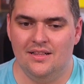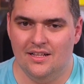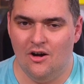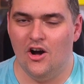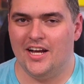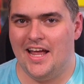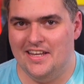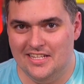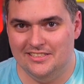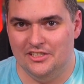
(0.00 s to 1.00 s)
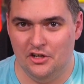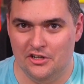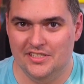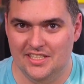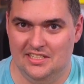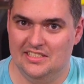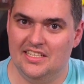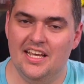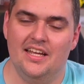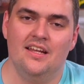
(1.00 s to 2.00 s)
Hawkeye needs Endurance in his
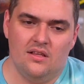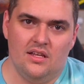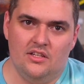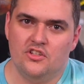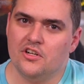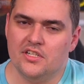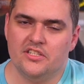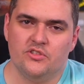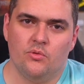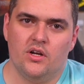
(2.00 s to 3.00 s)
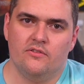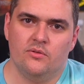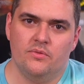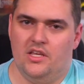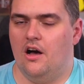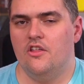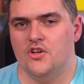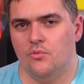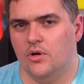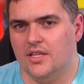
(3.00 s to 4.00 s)
kit. Endurance is one of them. The other
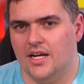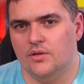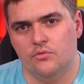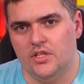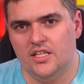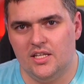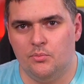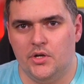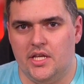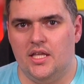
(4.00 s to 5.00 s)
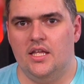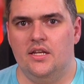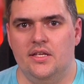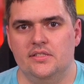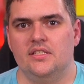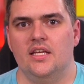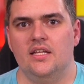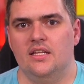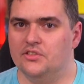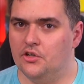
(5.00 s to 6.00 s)
one that I really like putting in his kit
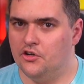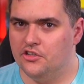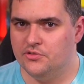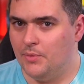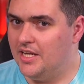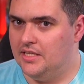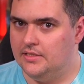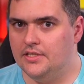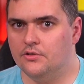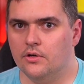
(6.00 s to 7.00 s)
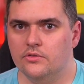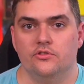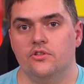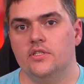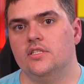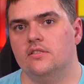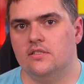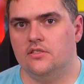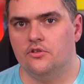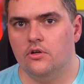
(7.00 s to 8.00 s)
is Earth's Mightiest Heroes. So this is the
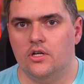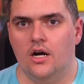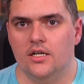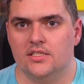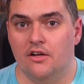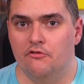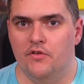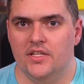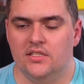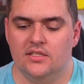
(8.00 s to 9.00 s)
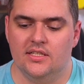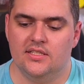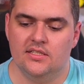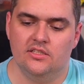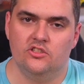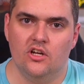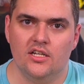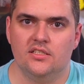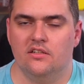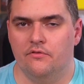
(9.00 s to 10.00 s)
0 cost event that says
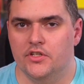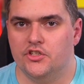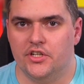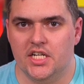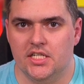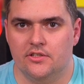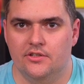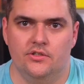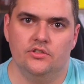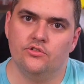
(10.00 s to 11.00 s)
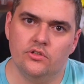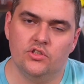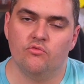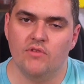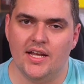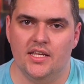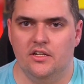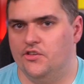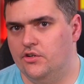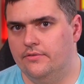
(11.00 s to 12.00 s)
exhaust an Avenger character you control to ready
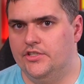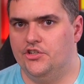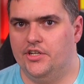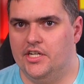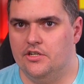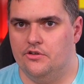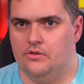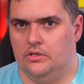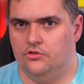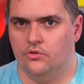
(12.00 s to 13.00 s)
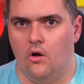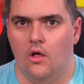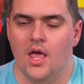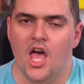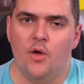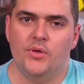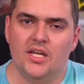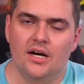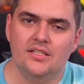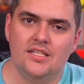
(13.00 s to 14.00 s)
another Avenger character you control.
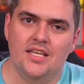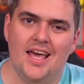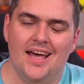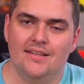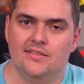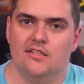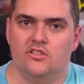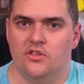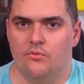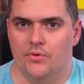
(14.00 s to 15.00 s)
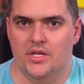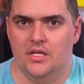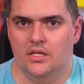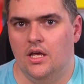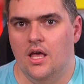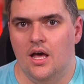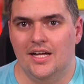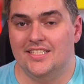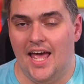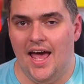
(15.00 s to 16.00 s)
Because he has this 3
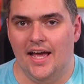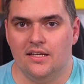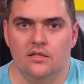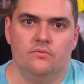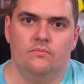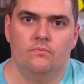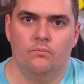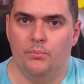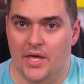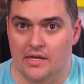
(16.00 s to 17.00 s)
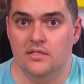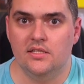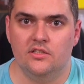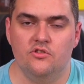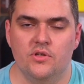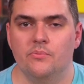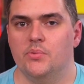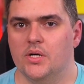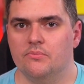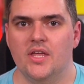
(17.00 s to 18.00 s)
attack base, and you can
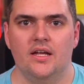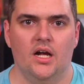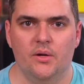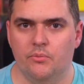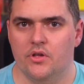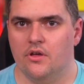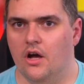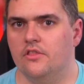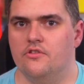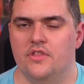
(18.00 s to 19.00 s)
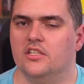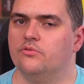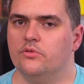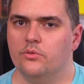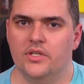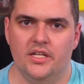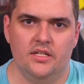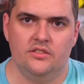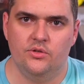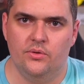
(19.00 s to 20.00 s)
pump that up with other things, which we'll get
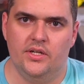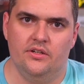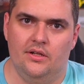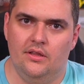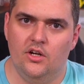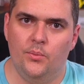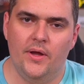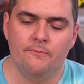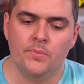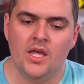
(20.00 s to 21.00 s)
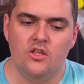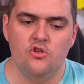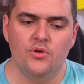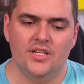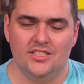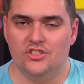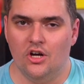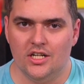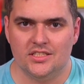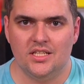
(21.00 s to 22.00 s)
into here in a little bit, you can
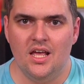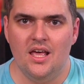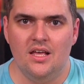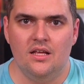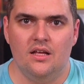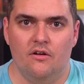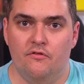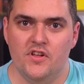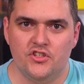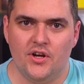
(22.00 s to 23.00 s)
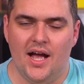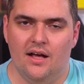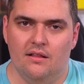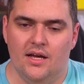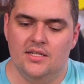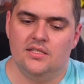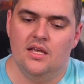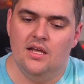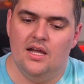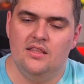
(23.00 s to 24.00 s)
exhaust Avenger allies
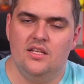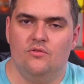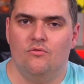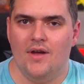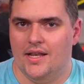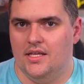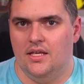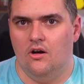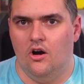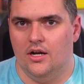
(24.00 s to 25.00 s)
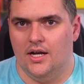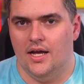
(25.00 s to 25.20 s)
and then ready Hawkeye.